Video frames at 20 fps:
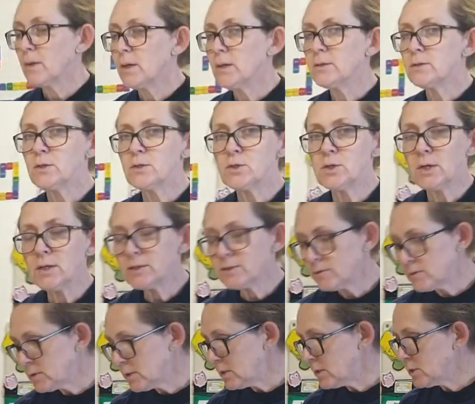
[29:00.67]
And so
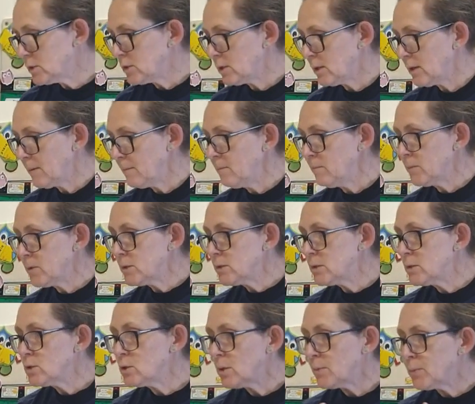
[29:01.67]
Joseph says to him, this
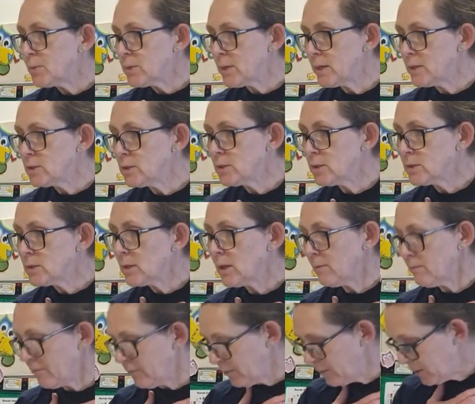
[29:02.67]
interpretation doesn't
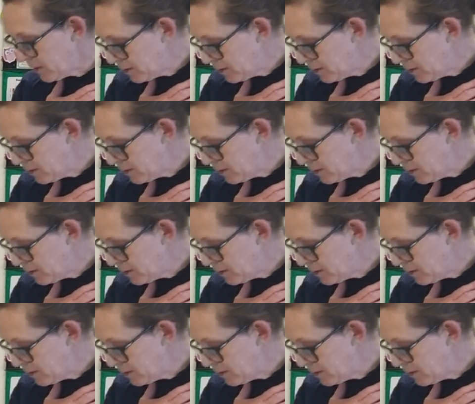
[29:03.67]
come from